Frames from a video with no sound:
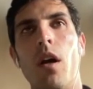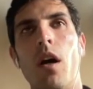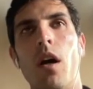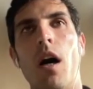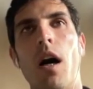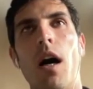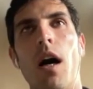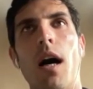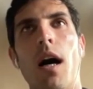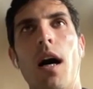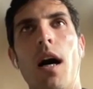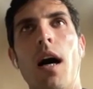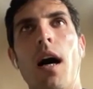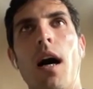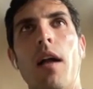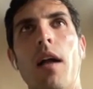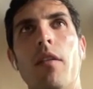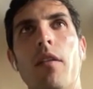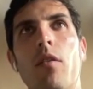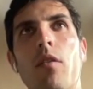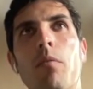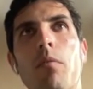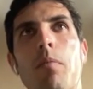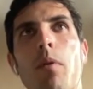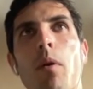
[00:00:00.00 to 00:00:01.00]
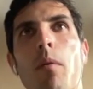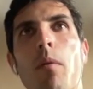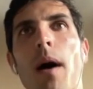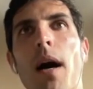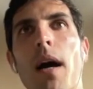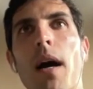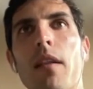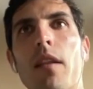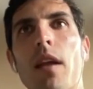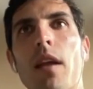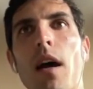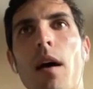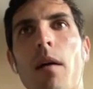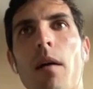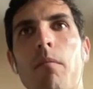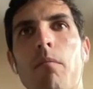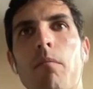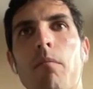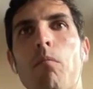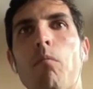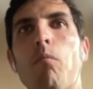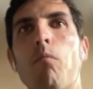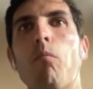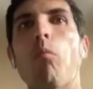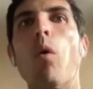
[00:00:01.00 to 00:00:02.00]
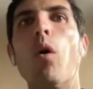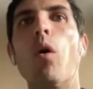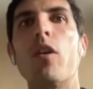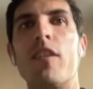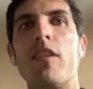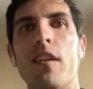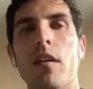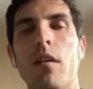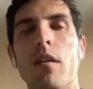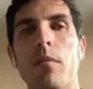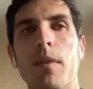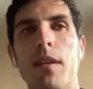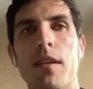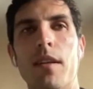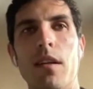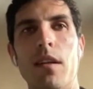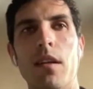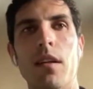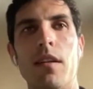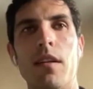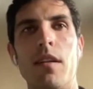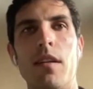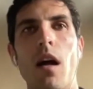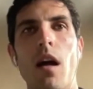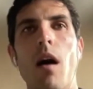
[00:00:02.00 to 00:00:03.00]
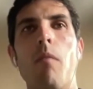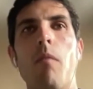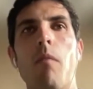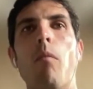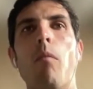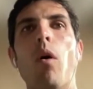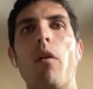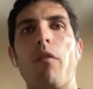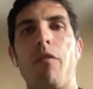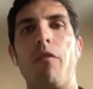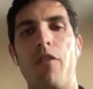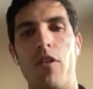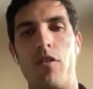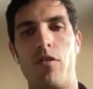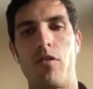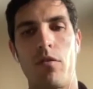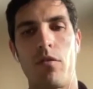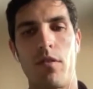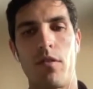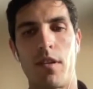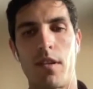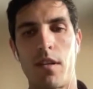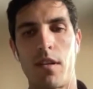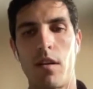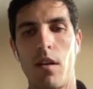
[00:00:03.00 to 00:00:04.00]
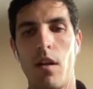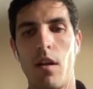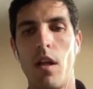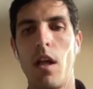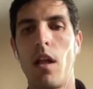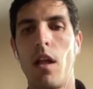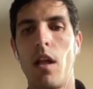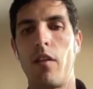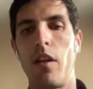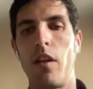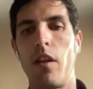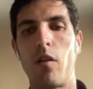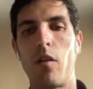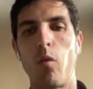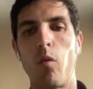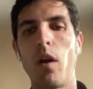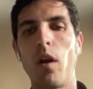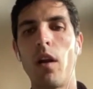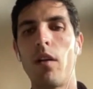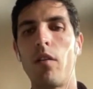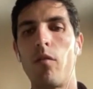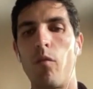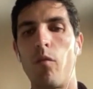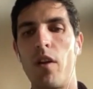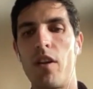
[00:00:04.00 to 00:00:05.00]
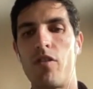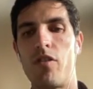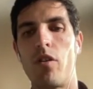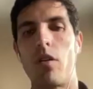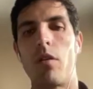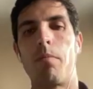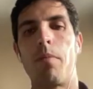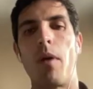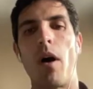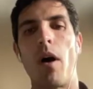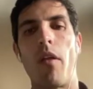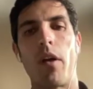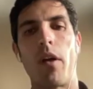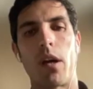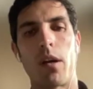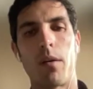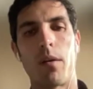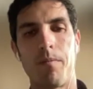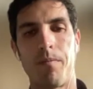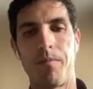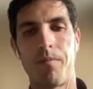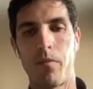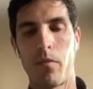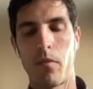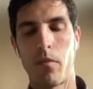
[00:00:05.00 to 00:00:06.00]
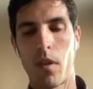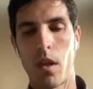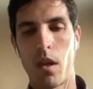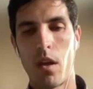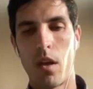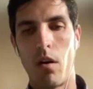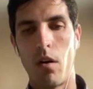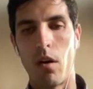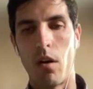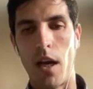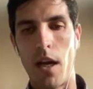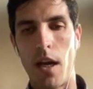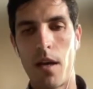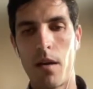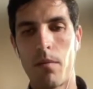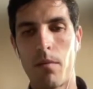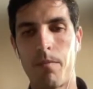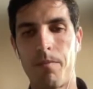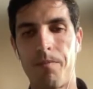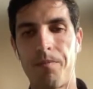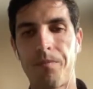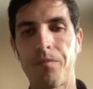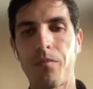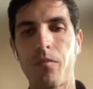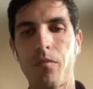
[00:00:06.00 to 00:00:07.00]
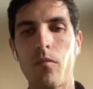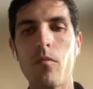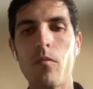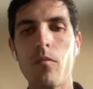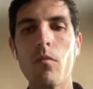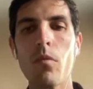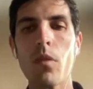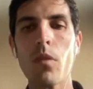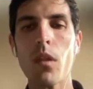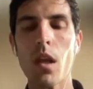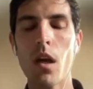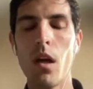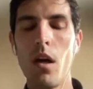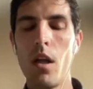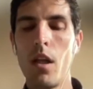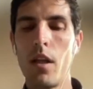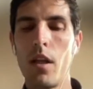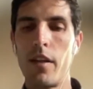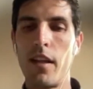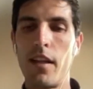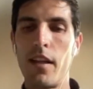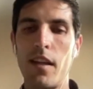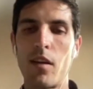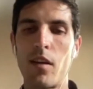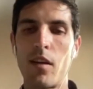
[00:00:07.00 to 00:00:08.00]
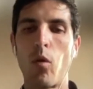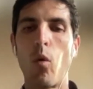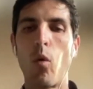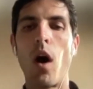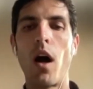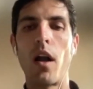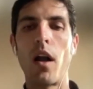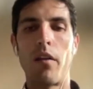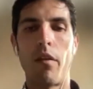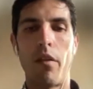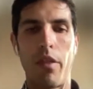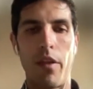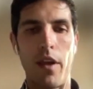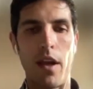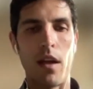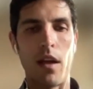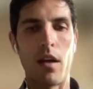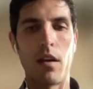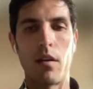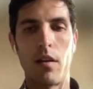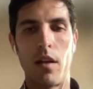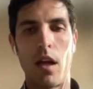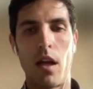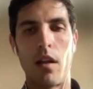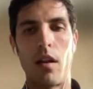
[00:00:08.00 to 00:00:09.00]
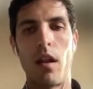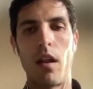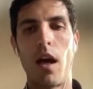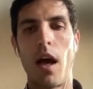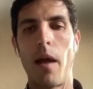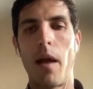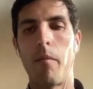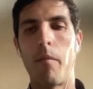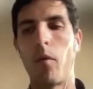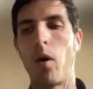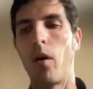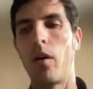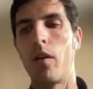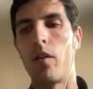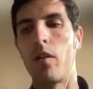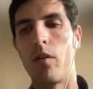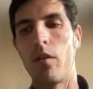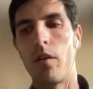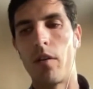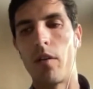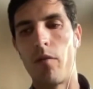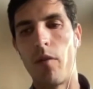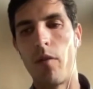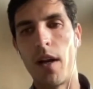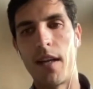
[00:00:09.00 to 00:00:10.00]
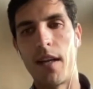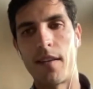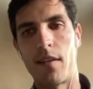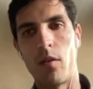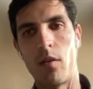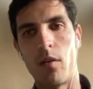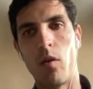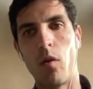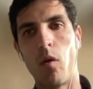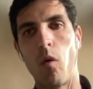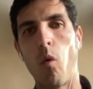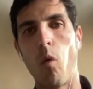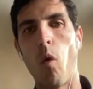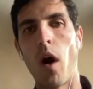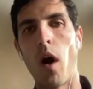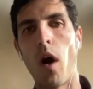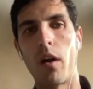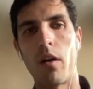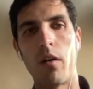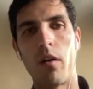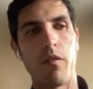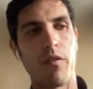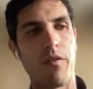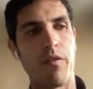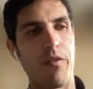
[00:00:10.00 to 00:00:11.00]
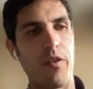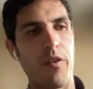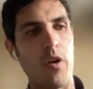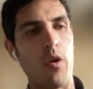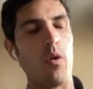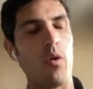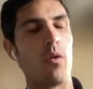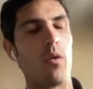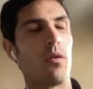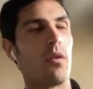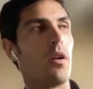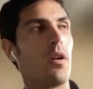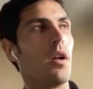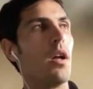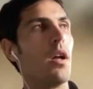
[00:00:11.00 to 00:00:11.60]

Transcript: and to provide them more services and more features. This will enrich your product, okay? This is one thing that I'm going to address to one of you.